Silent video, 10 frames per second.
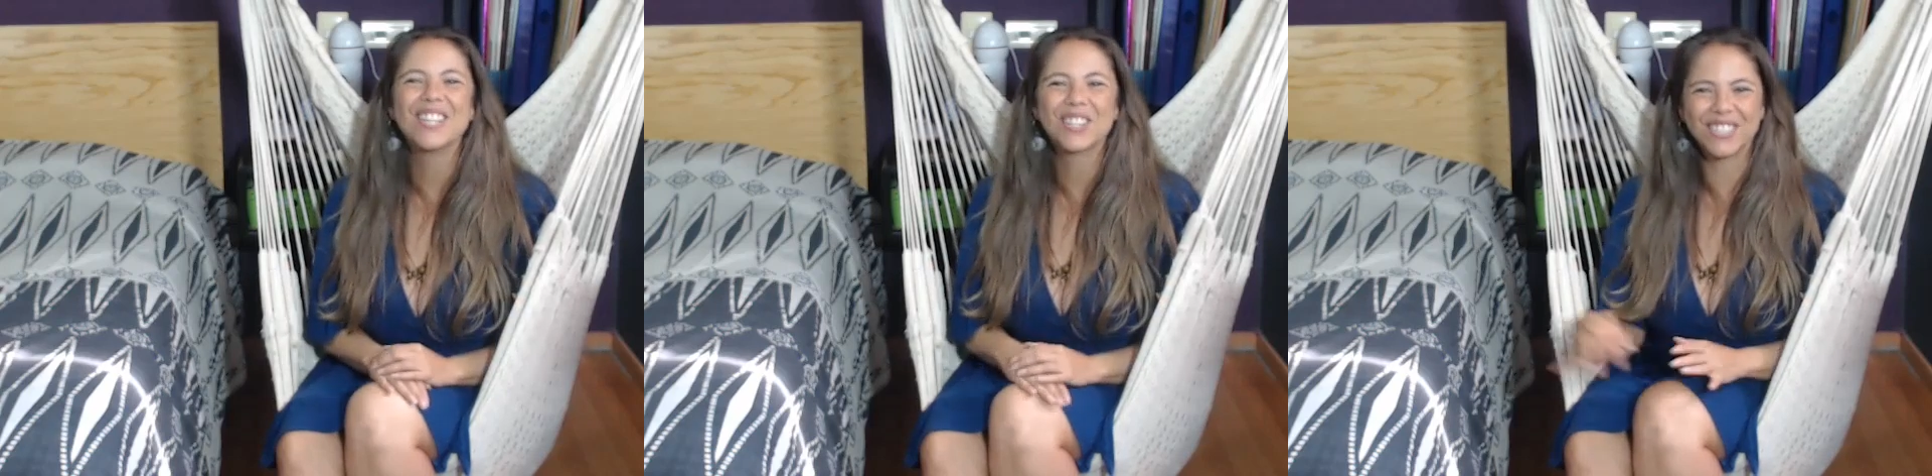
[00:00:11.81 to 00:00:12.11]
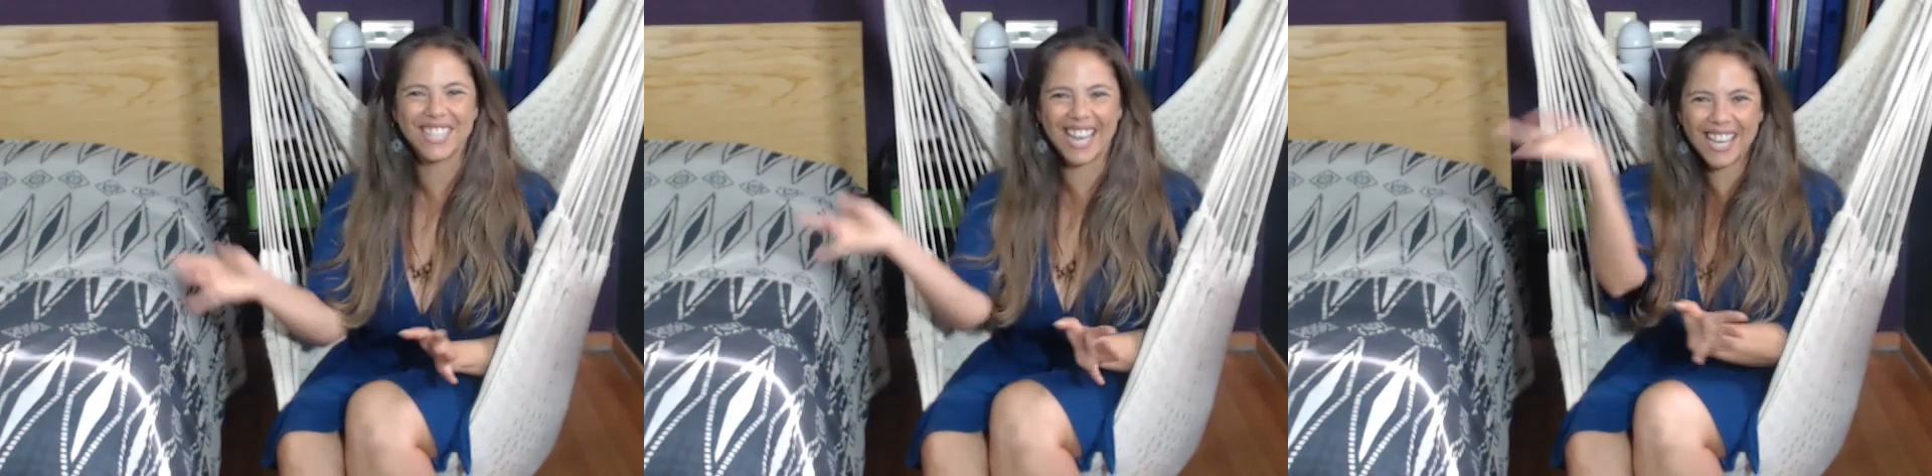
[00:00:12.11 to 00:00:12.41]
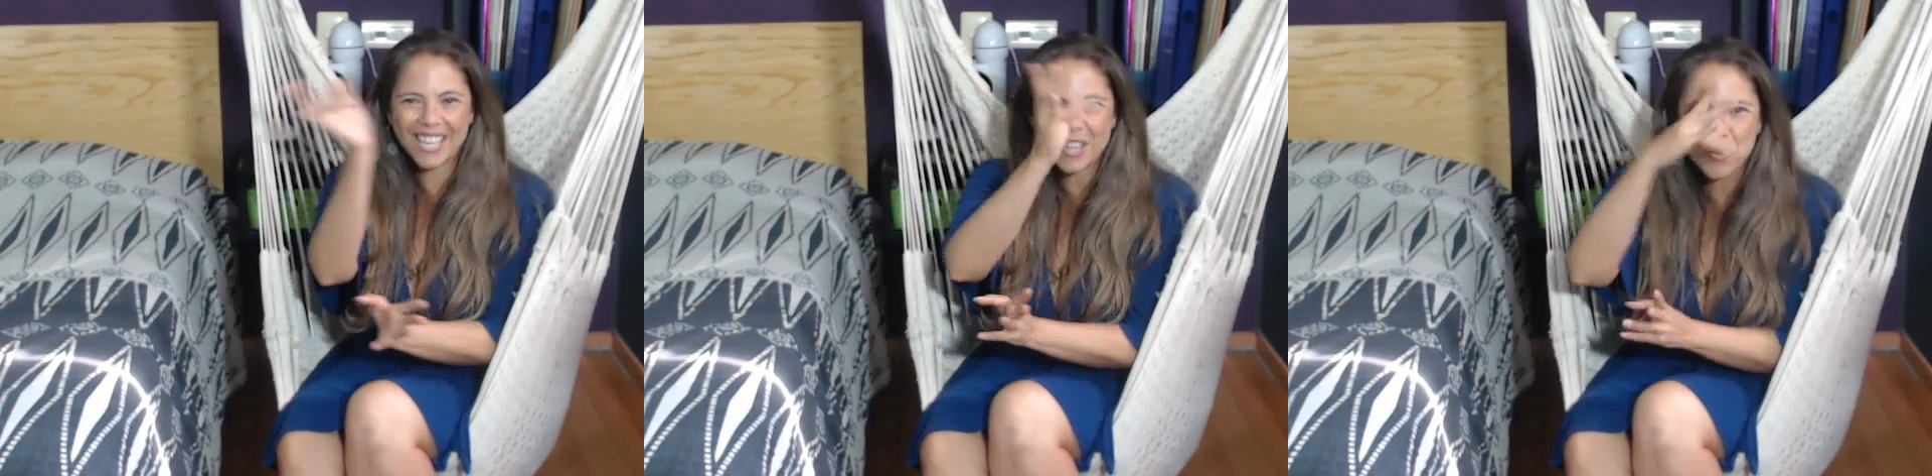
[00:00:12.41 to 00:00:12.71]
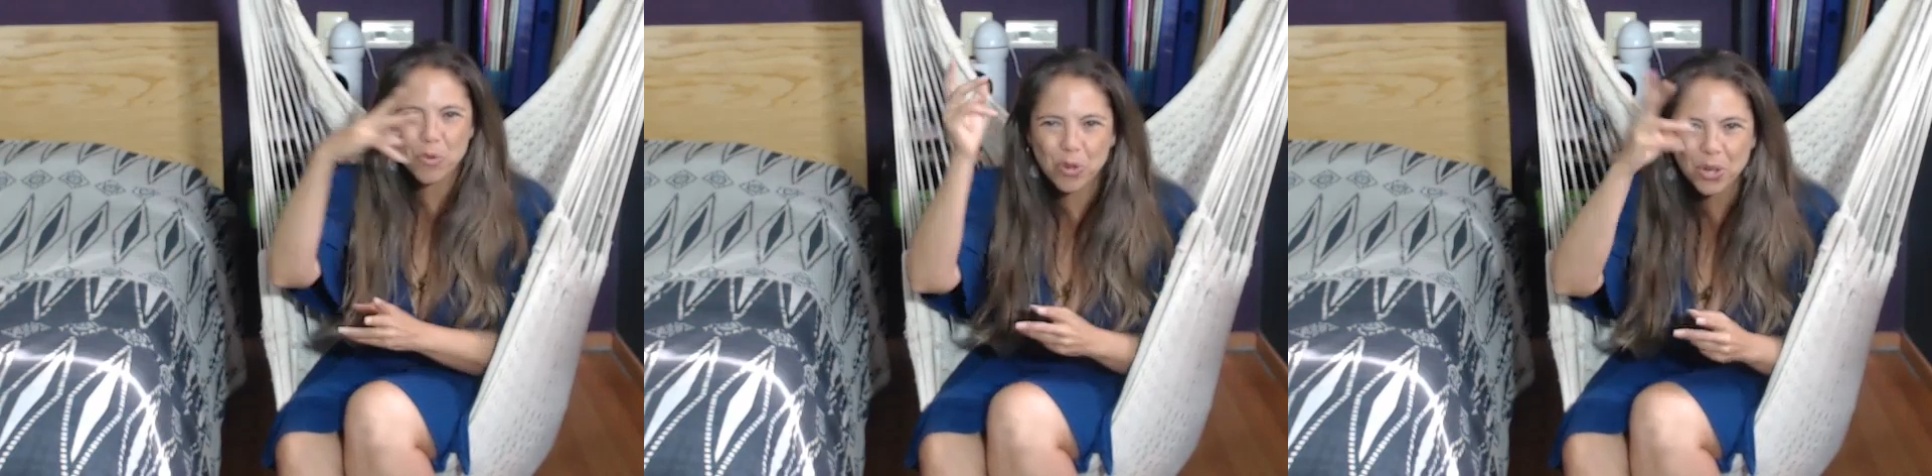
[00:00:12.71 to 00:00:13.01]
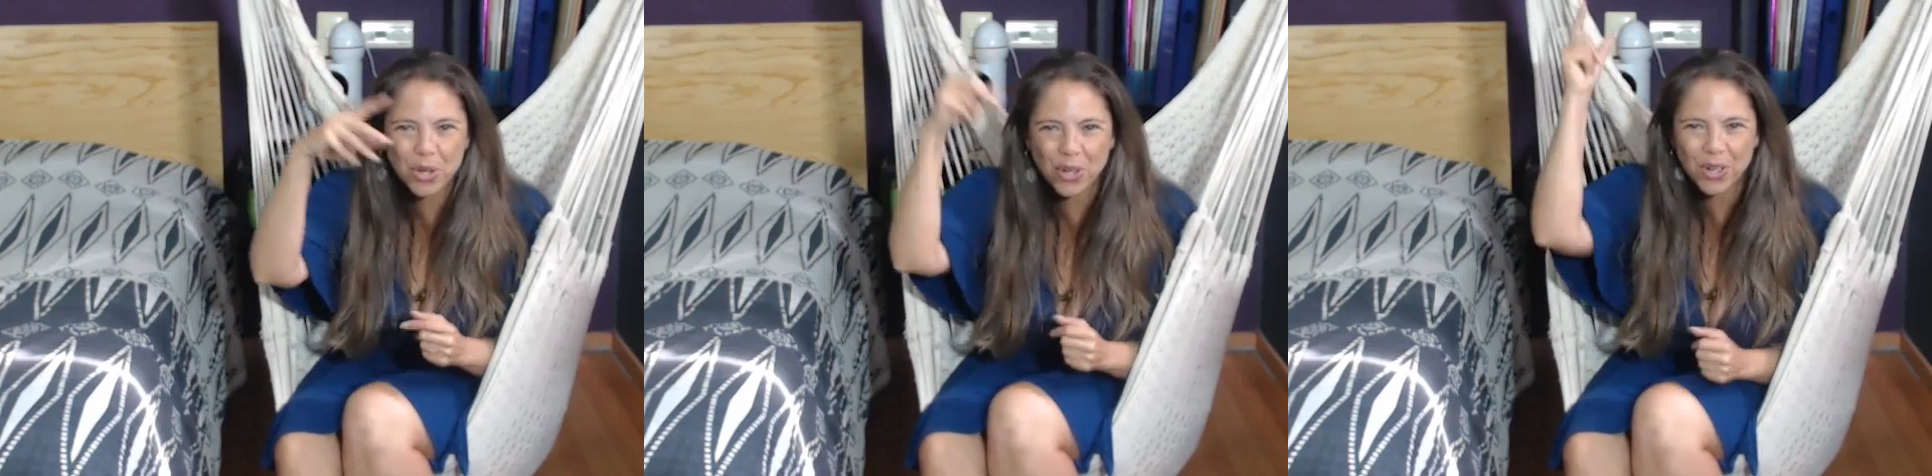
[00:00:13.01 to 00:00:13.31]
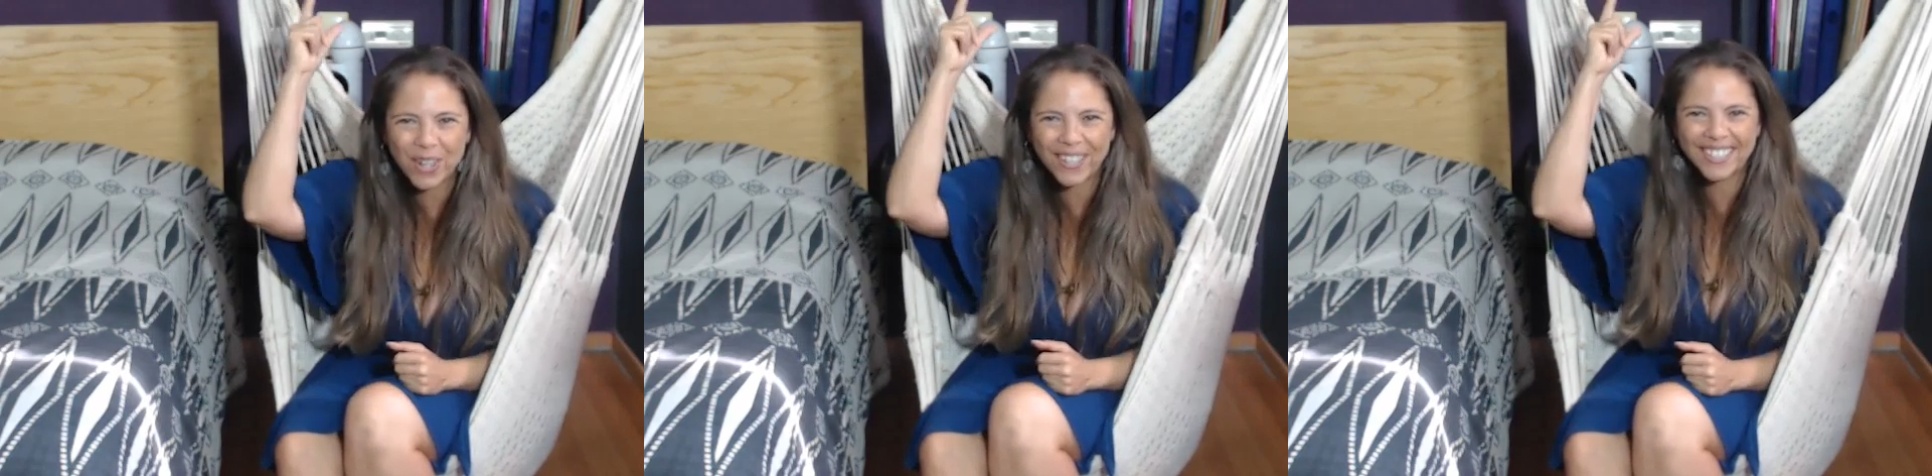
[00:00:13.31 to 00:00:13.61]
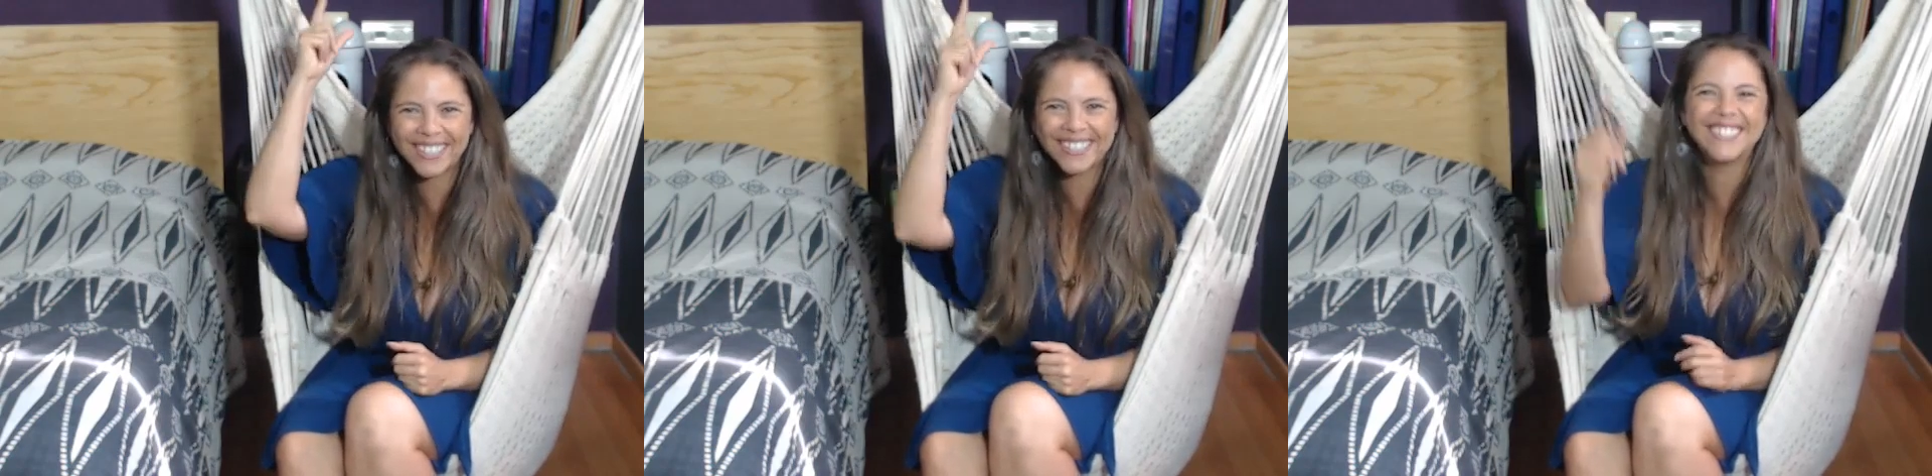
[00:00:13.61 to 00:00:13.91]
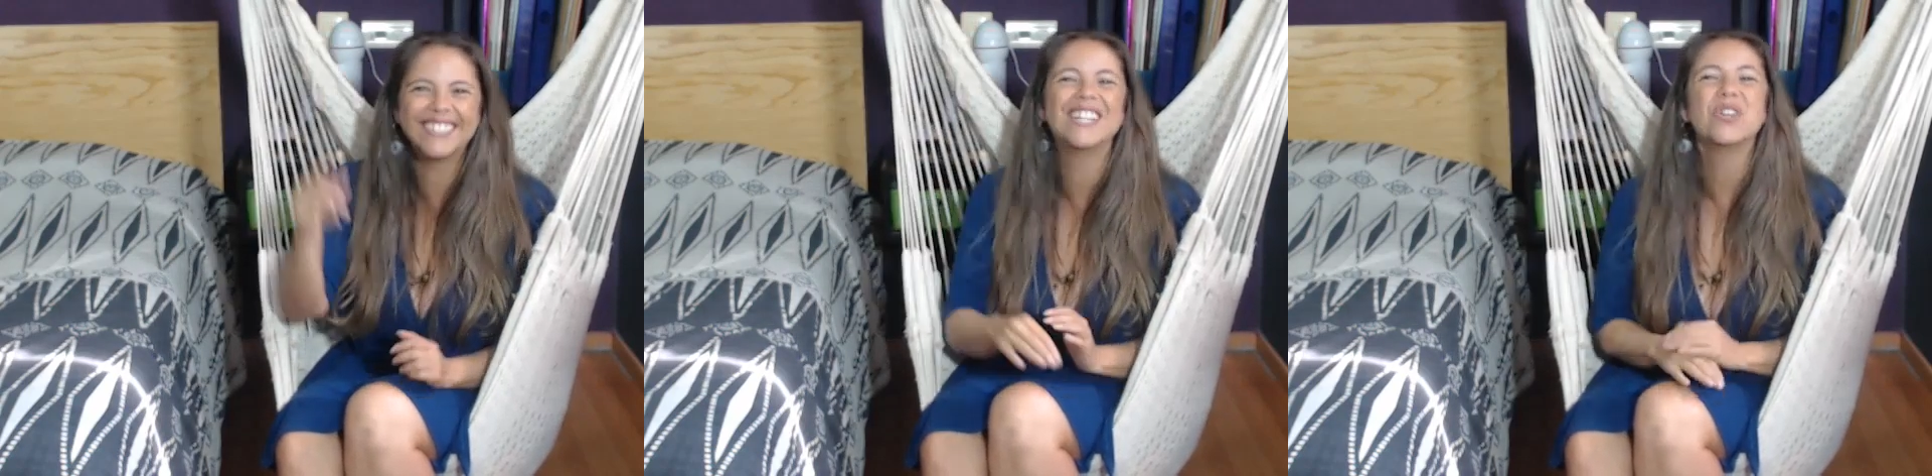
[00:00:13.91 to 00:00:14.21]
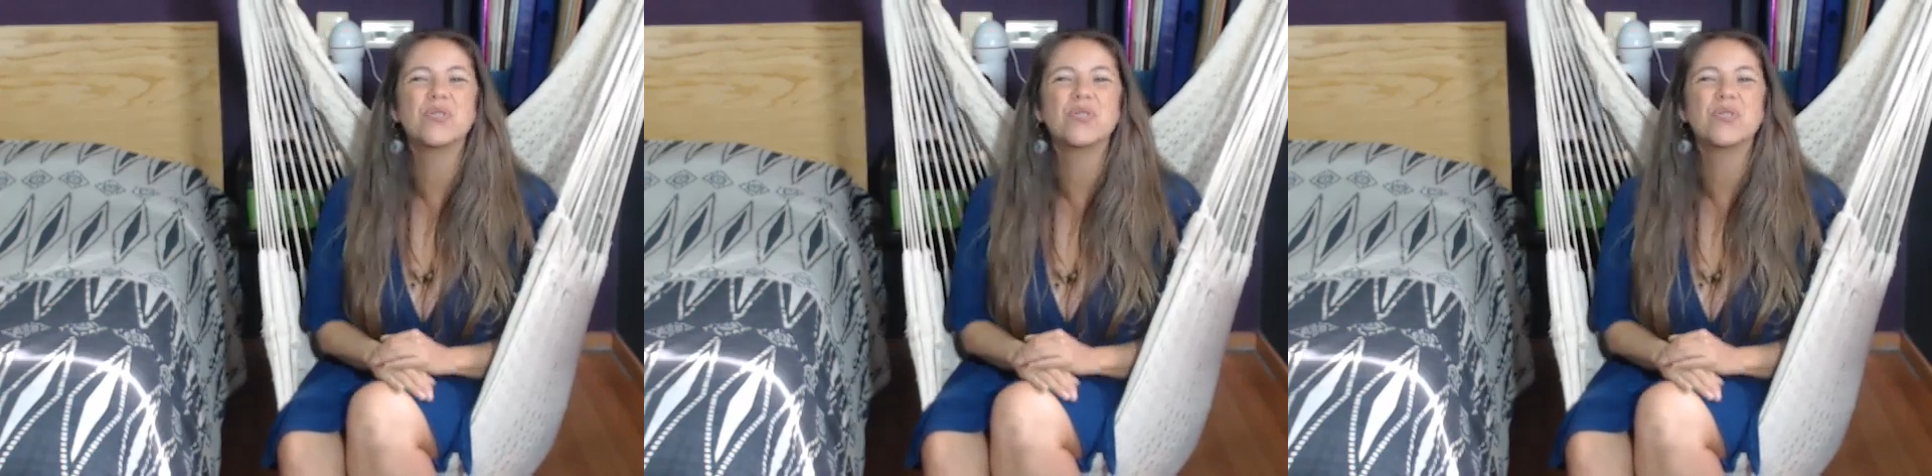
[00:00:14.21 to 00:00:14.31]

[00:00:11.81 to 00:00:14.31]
Today, woohoo!